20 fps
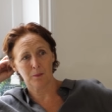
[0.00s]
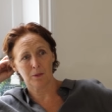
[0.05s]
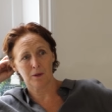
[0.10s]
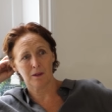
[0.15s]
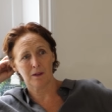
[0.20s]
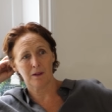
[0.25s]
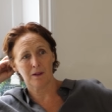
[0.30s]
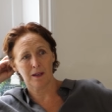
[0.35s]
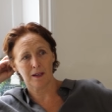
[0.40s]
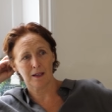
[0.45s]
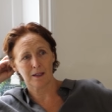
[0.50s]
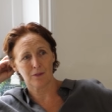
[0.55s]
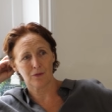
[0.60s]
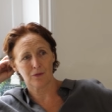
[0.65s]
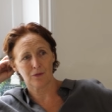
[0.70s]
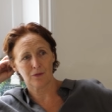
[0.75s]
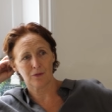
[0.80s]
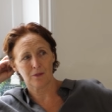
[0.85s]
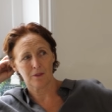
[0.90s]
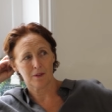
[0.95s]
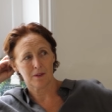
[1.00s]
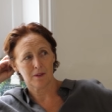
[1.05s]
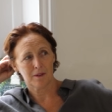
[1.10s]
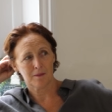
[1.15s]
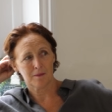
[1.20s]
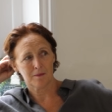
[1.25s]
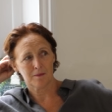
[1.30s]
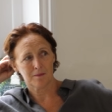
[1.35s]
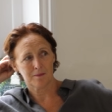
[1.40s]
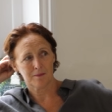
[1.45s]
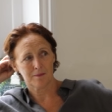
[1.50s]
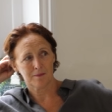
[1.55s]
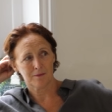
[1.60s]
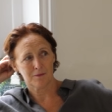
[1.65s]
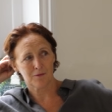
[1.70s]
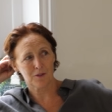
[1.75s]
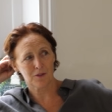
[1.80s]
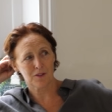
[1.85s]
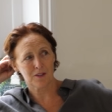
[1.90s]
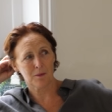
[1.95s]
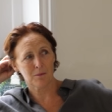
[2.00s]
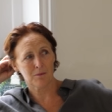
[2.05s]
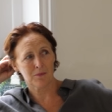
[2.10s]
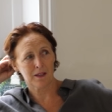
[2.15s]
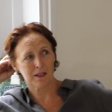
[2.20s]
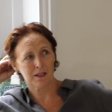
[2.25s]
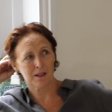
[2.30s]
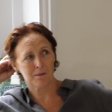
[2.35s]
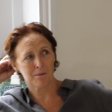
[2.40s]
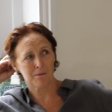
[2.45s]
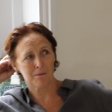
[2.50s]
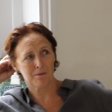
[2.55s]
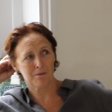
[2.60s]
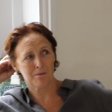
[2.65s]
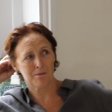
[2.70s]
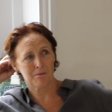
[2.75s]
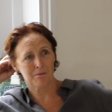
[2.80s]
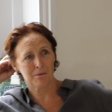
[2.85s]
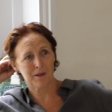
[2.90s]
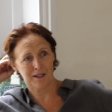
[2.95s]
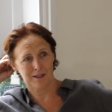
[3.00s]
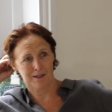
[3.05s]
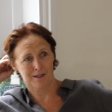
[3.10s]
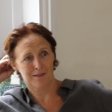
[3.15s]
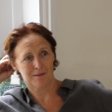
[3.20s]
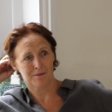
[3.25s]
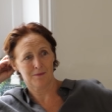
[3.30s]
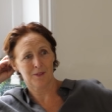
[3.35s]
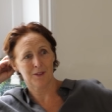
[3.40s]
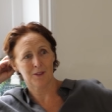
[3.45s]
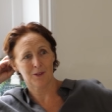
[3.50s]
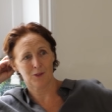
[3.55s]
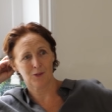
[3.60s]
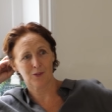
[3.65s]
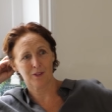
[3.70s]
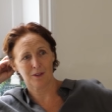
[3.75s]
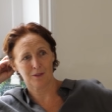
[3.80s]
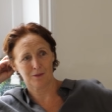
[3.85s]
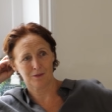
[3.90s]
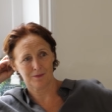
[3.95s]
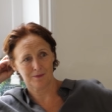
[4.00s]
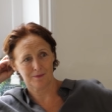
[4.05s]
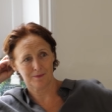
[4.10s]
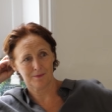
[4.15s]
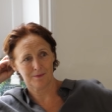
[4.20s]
up her life for something bigger than herself.